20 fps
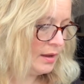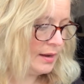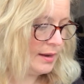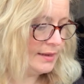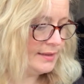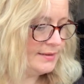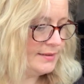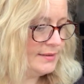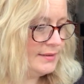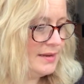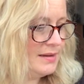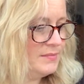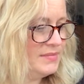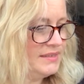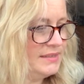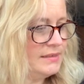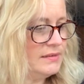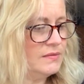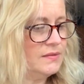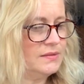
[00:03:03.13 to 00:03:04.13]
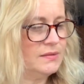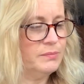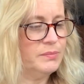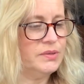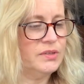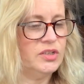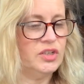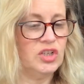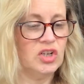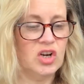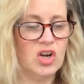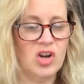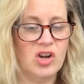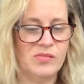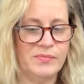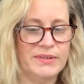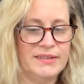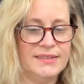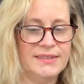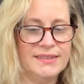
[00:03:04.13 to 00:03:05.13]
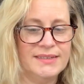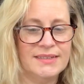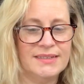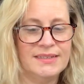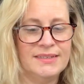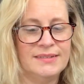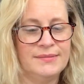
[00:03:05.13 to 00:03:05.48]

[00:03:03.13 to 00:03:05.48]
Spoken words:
I did get myself some pajamas.